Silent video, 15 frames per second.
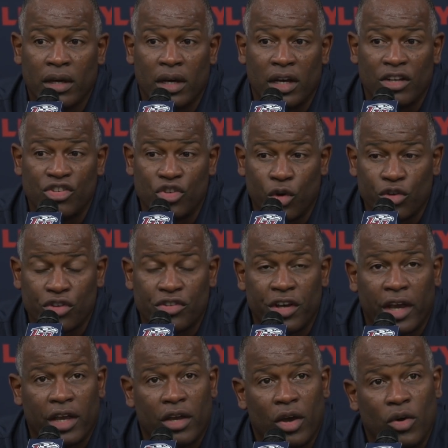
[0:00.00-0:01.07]
uh, Georgia
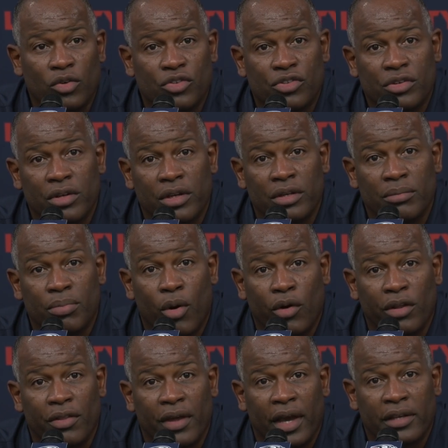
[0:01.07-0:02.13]
Tech coach, and
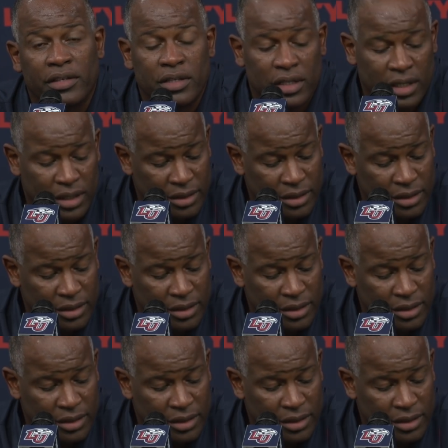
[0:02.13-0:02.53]
part of that